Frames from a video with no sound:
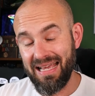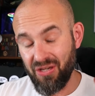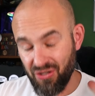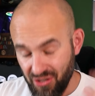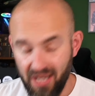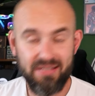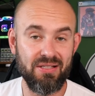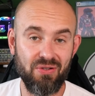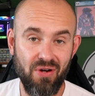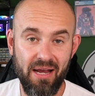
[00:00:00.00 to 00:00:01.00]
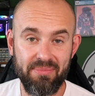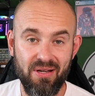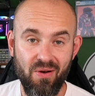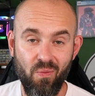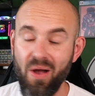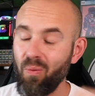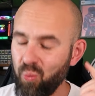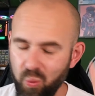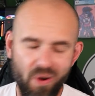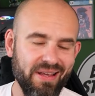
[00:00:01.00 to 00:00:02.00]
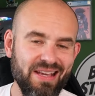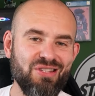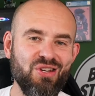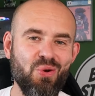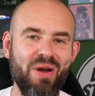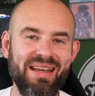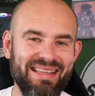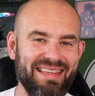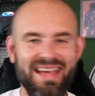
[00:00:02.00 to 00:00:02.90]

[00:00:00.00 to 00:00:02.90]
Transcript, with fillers: and you're not subscribed, well, what are you doing?